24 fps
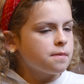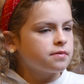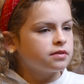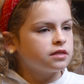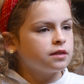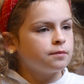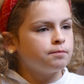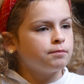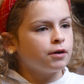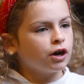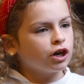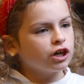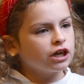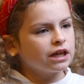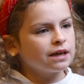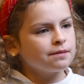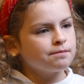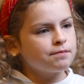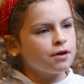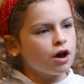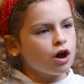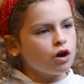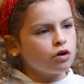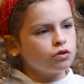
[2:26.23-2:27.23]
the
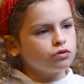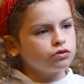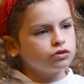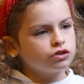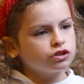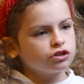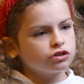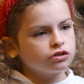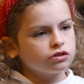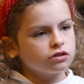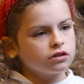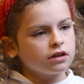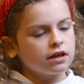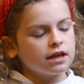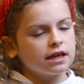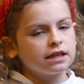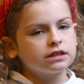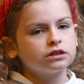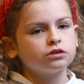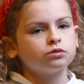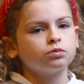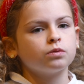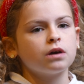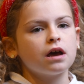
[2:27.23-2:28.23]
burning post.
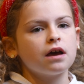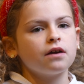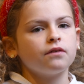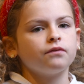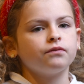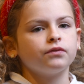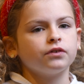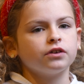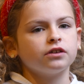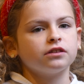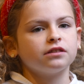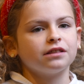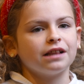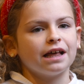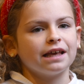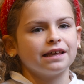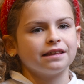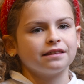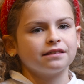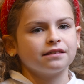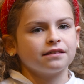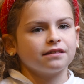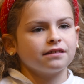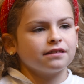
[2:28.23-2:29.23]
It's whenever
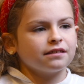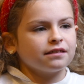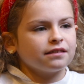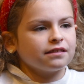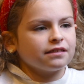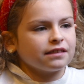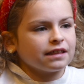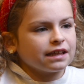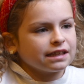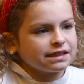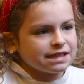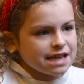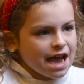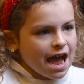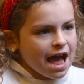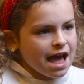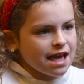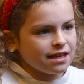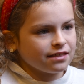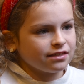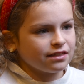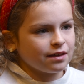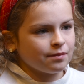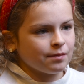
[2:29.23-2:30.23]
they
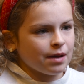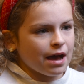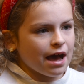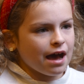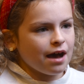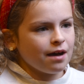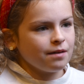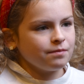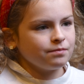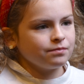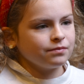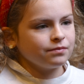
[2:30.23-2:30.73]
tie them up.